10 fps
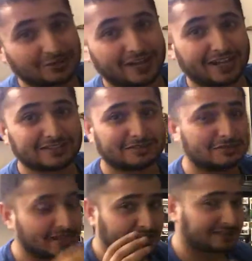good item.
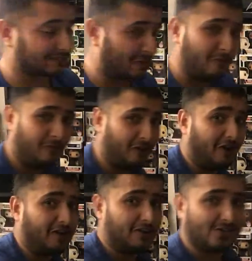So
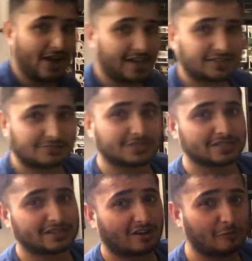far, the items
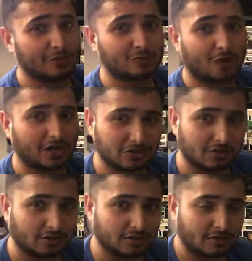in here have been quite
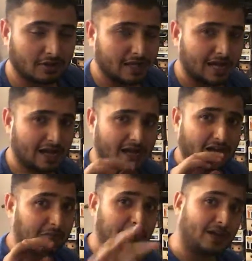good.
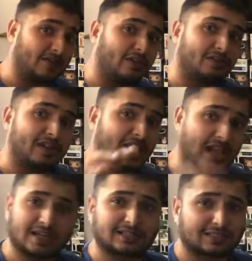Better than the
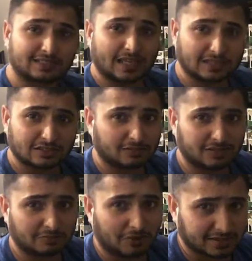last
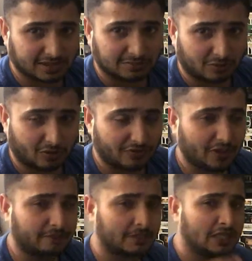exclusive box I bought of
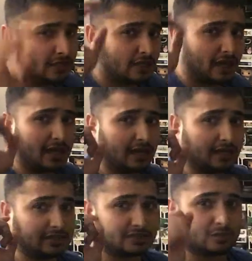
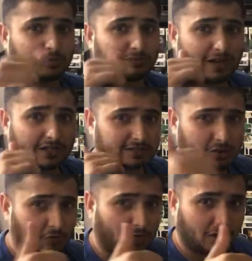them. So we've had,
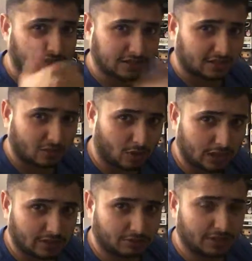so far, just to
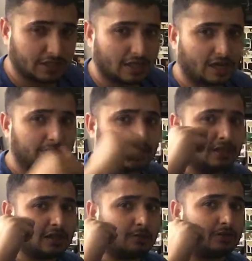quickly recap,
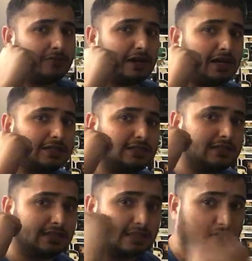we've had
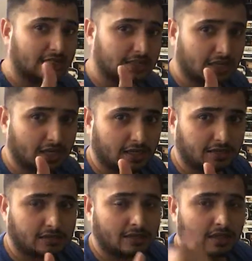the
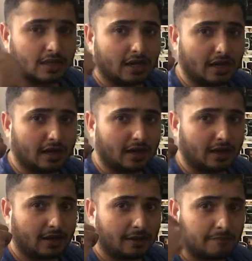keychain,
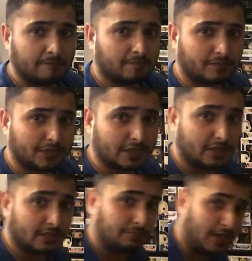
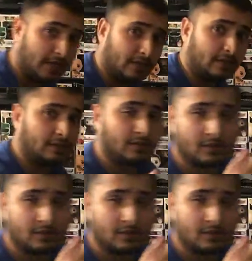the pin,